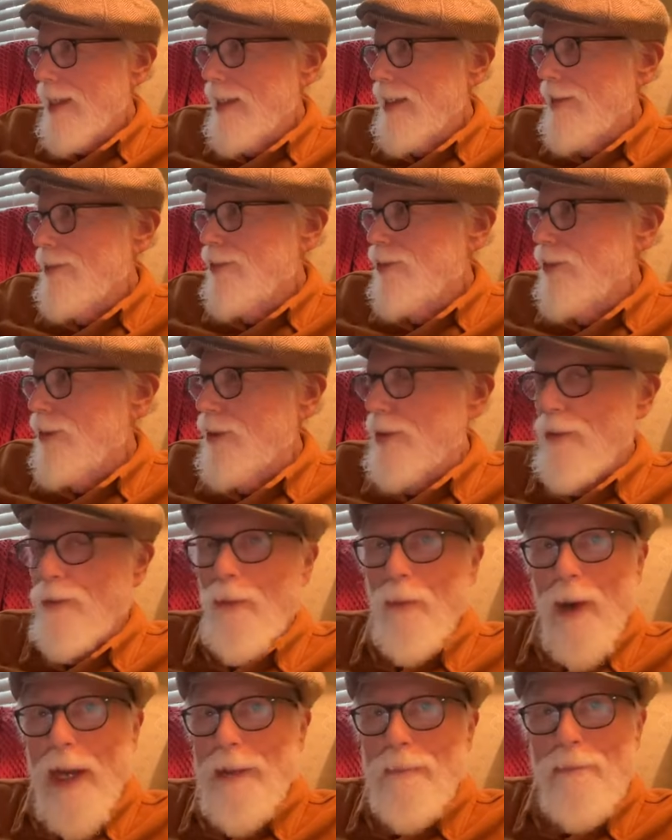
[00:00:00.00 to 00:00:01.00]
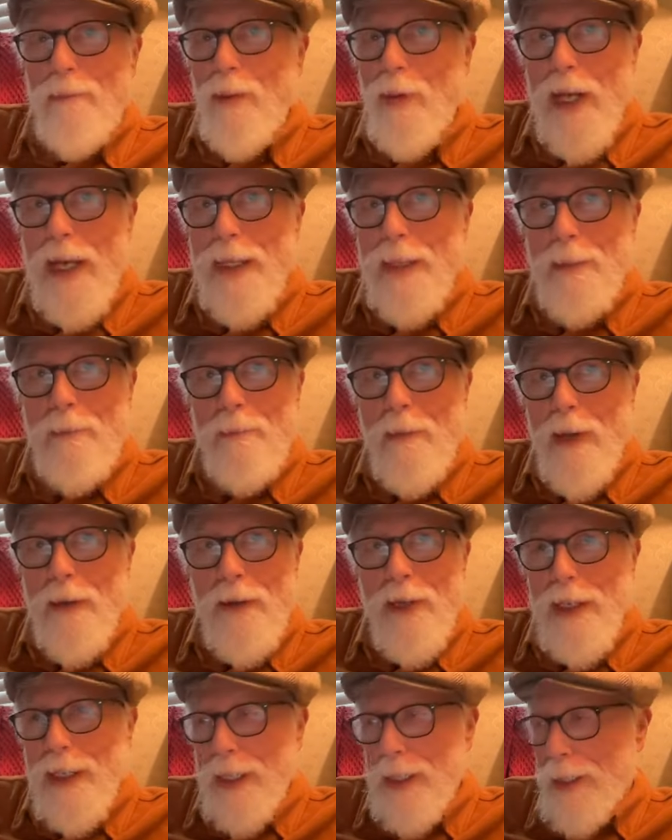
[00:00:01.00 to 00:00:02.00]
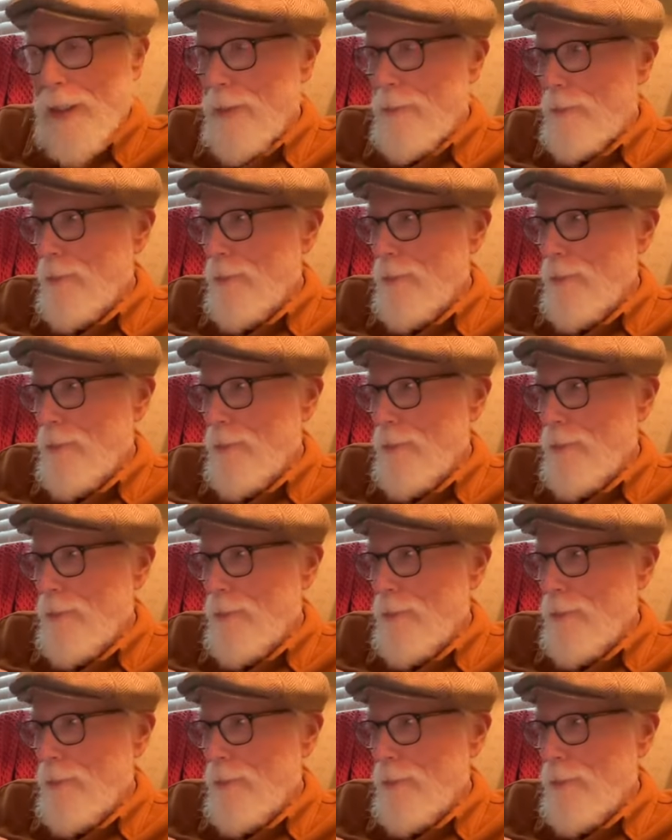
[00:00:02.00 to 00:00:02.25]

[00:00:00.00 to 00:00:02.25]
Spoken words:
sort of white bread America,